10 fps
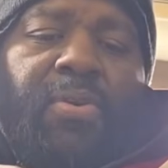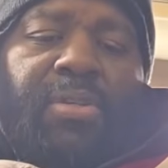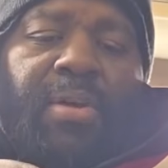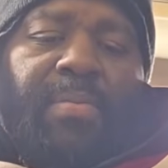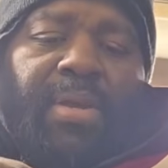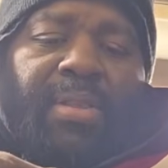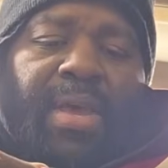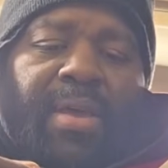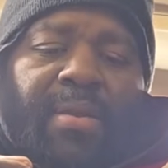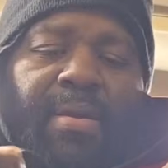or something like
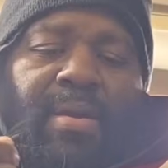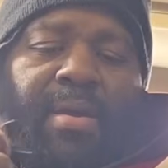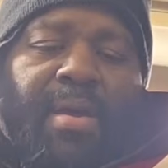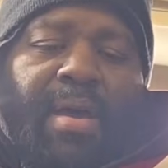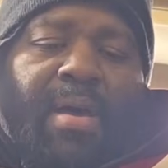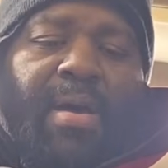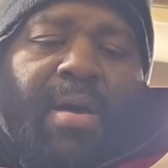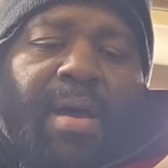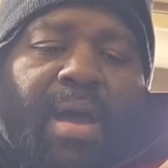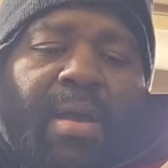that.
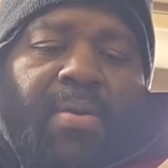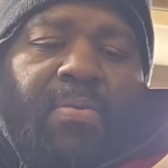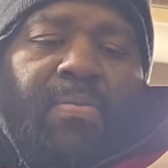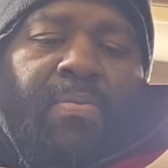I don't.